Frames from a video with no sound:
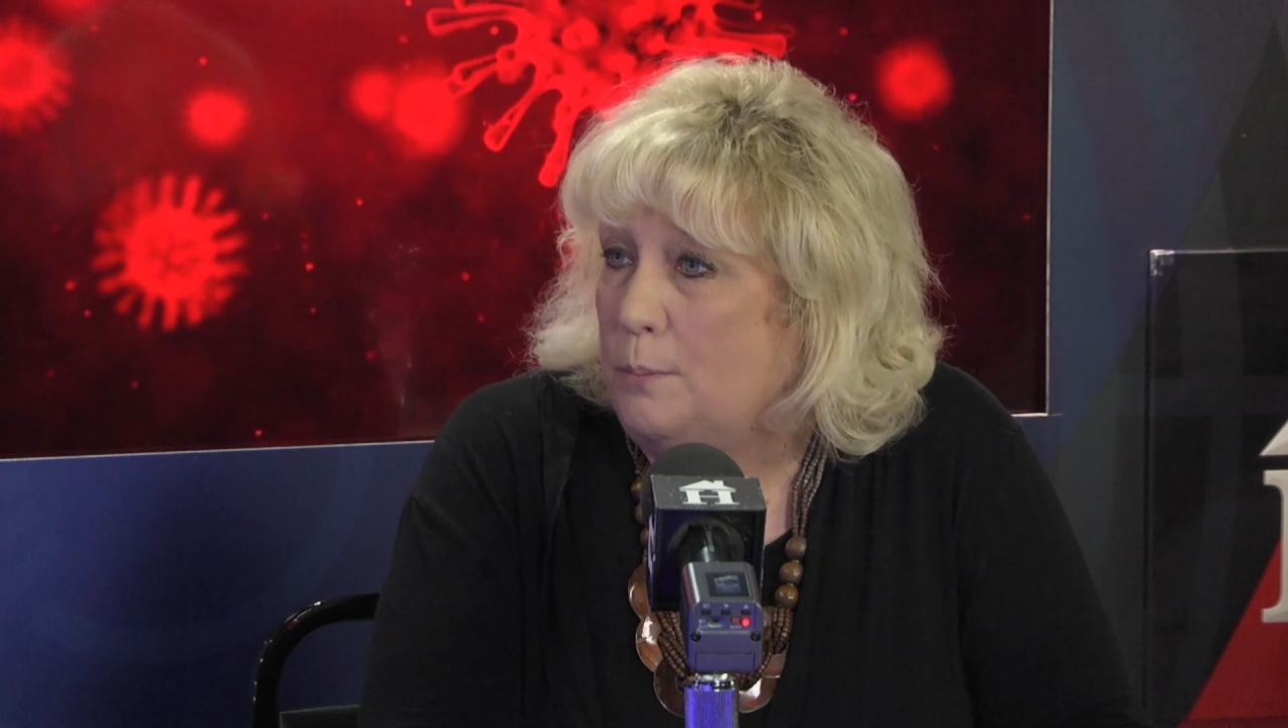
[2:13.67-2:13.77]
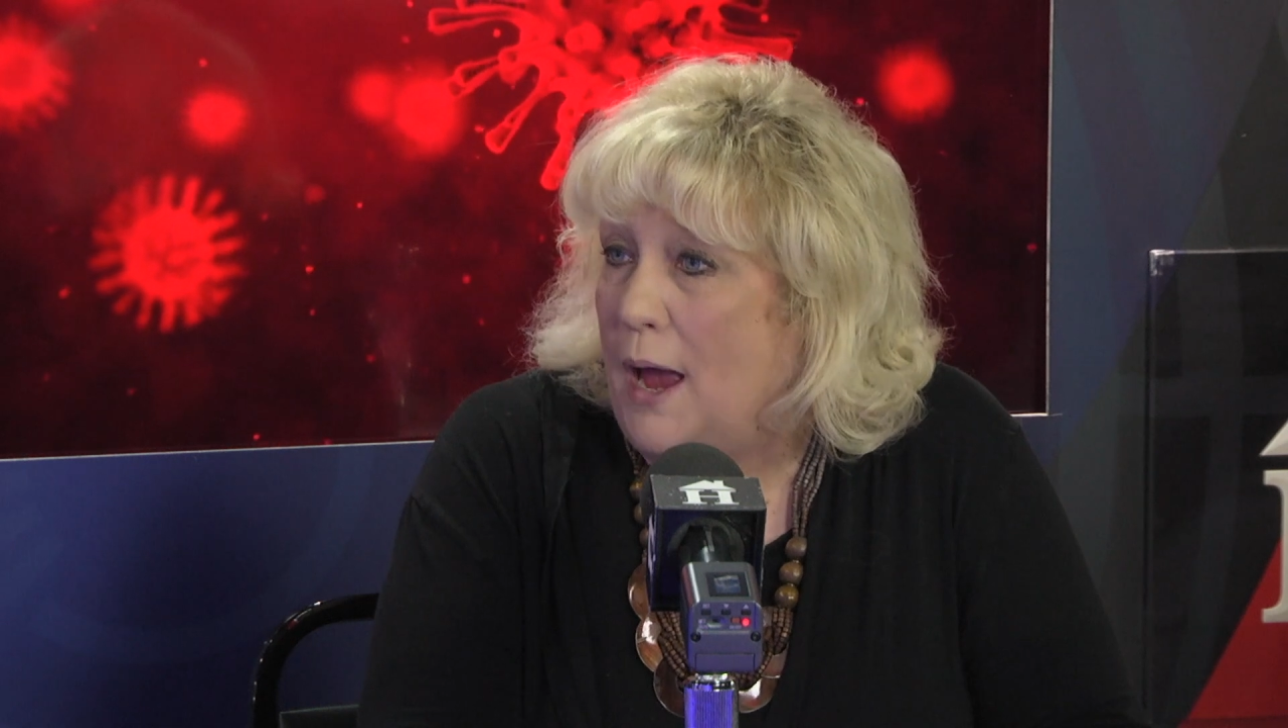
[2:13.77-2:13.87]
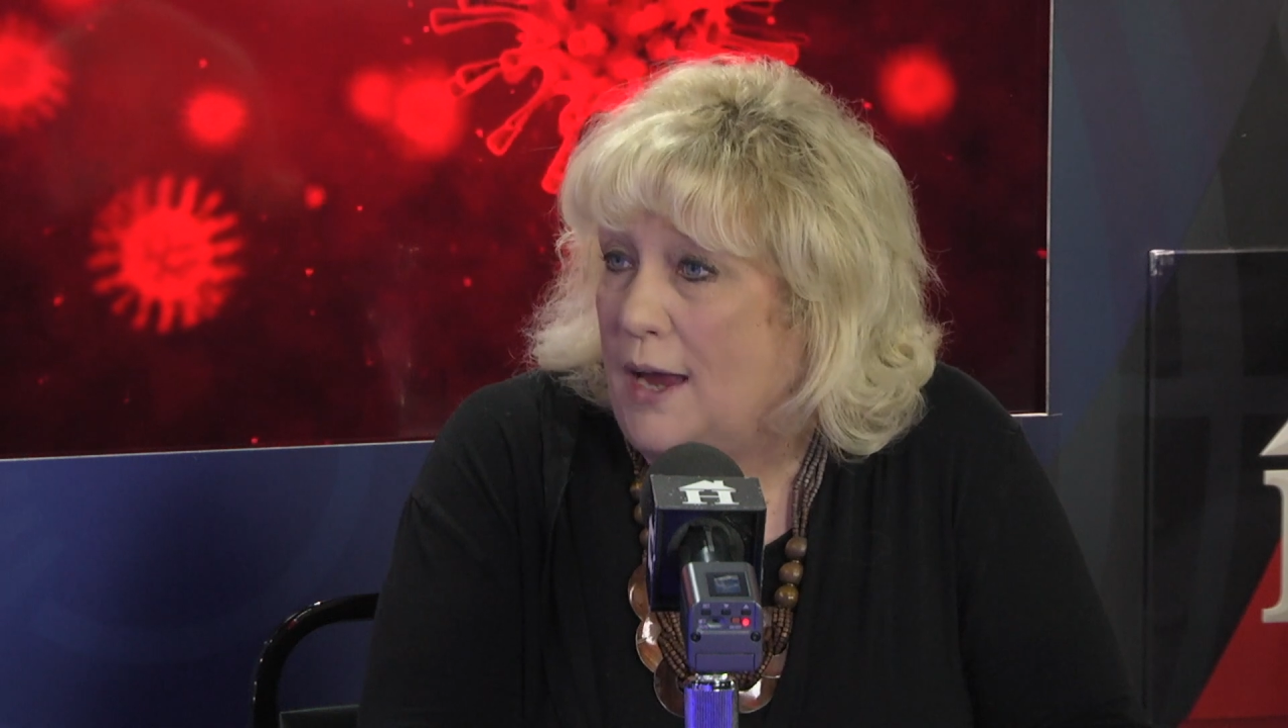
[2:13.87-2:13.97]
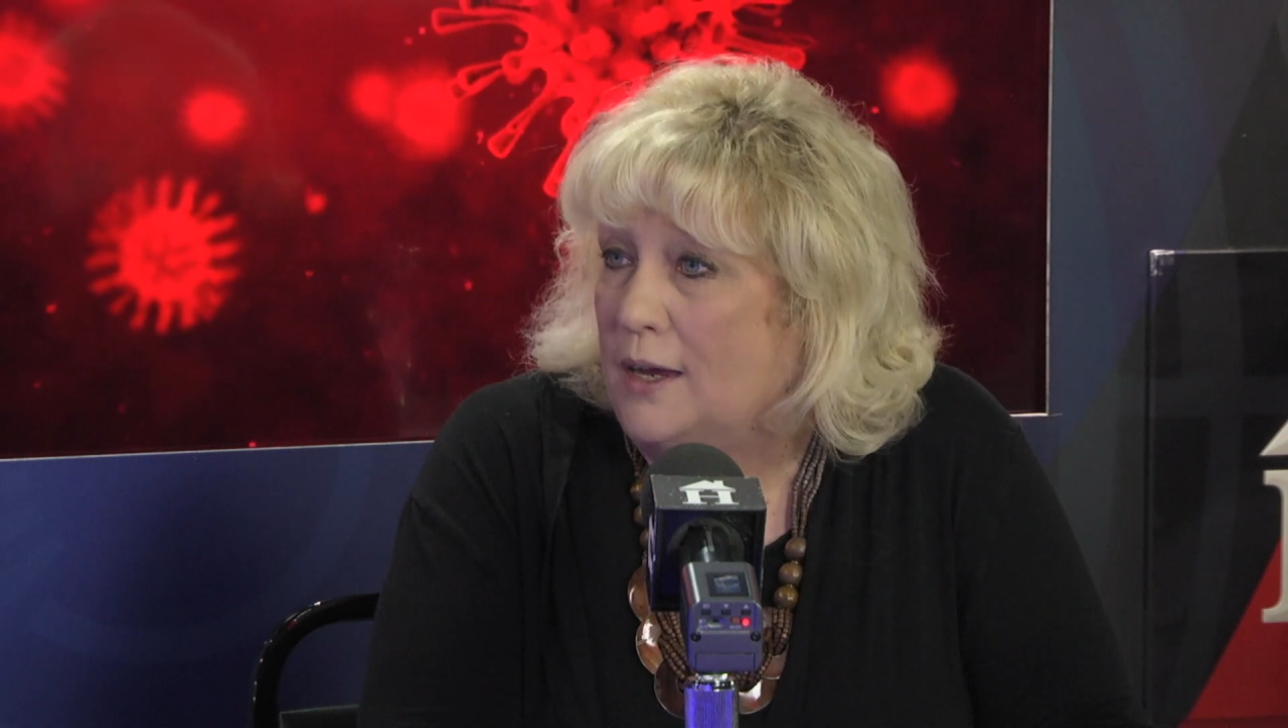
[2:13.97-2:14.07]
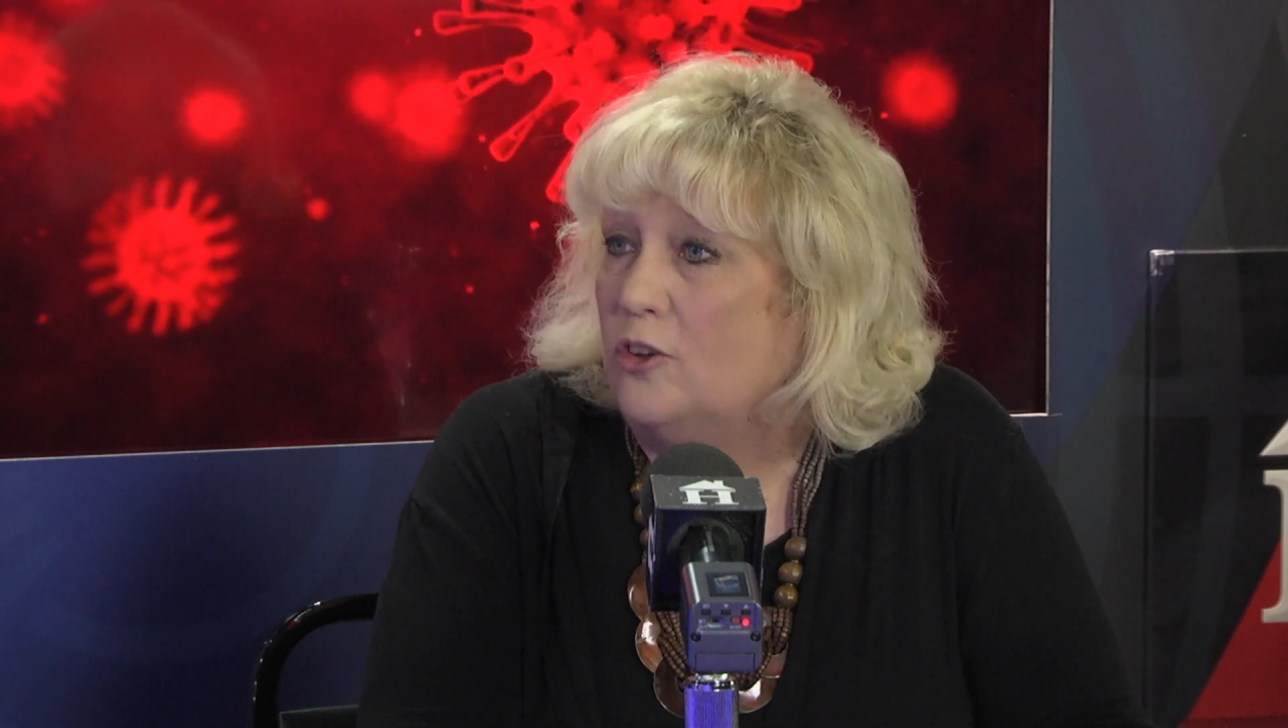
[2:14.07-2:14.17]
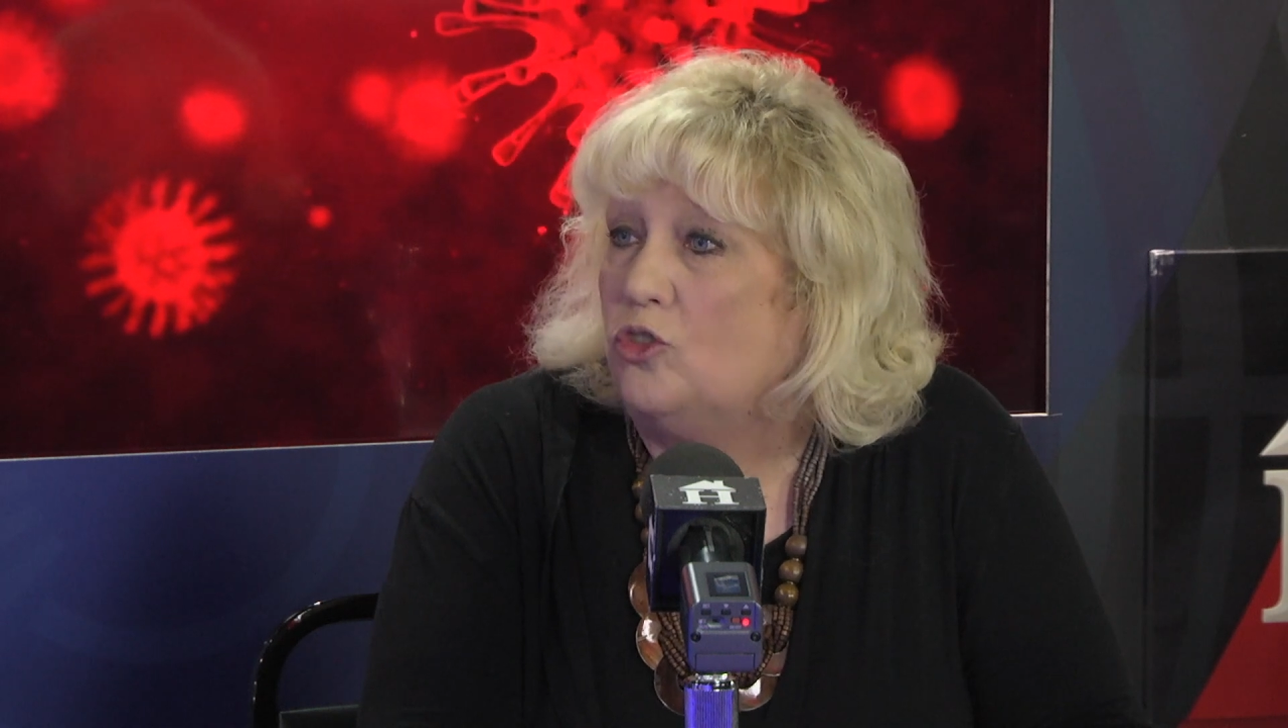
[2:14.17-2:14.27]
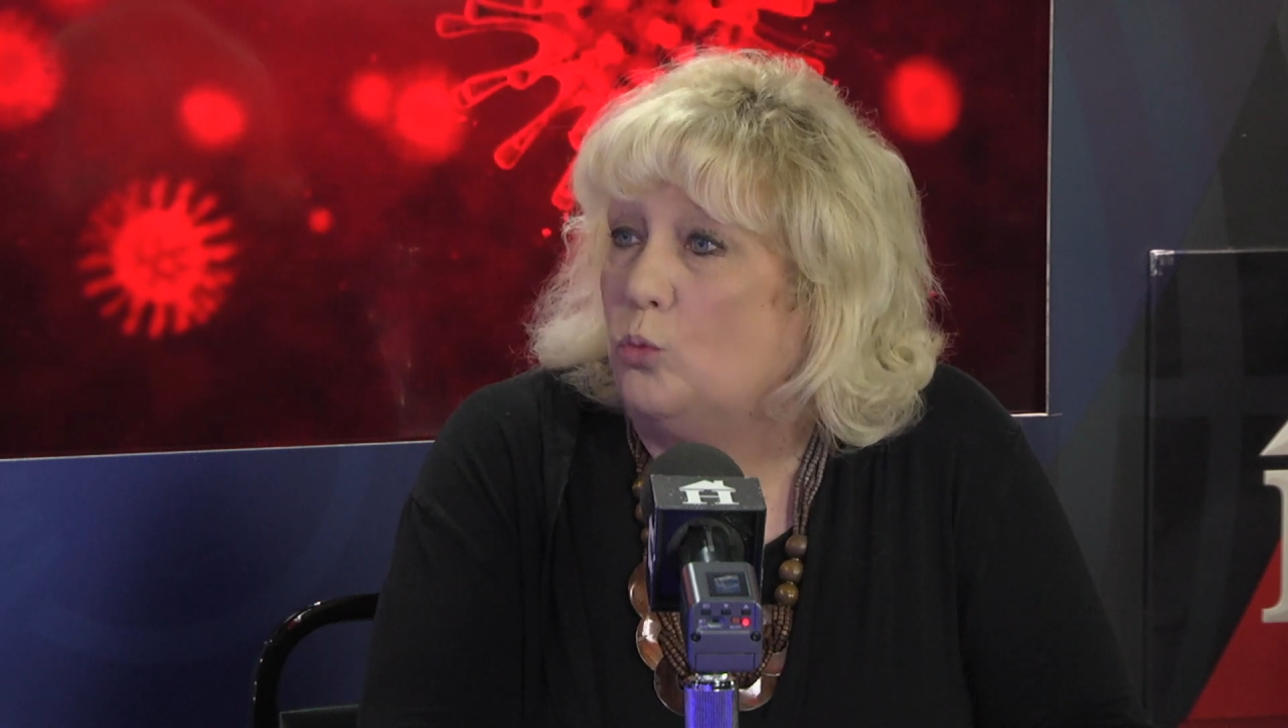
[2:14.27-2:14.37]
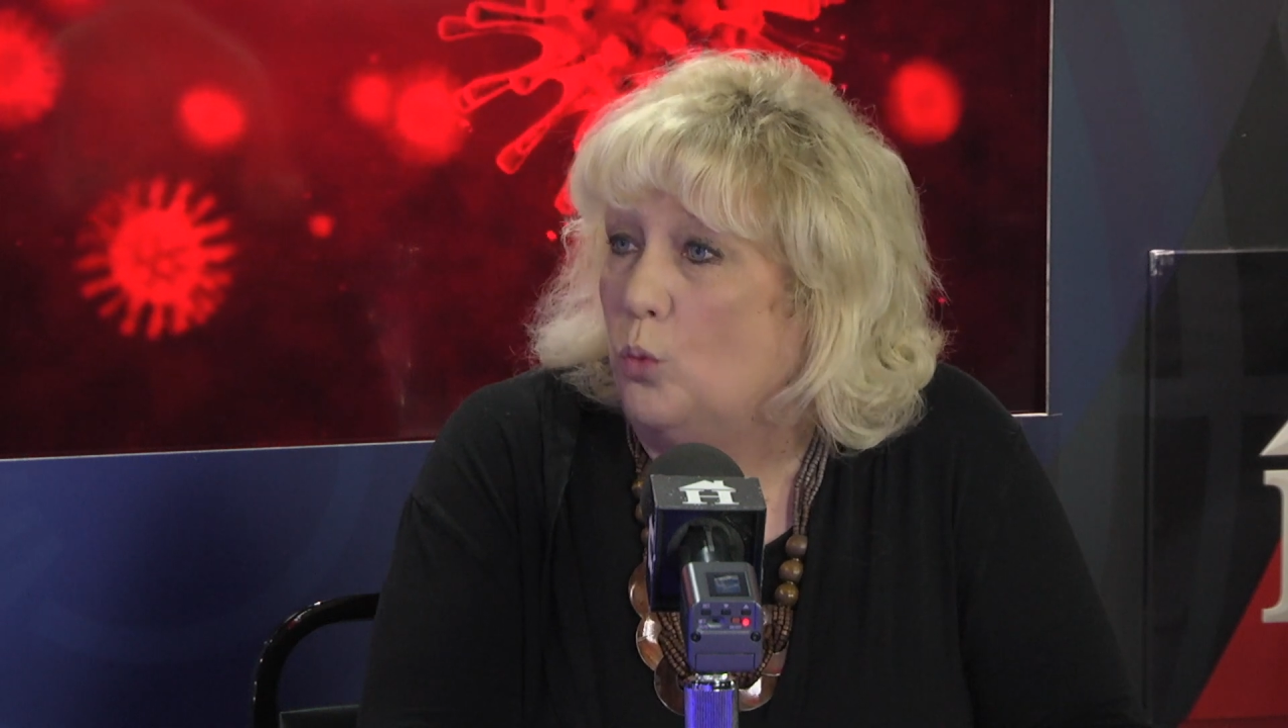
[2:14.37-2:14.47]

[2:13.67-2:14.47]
package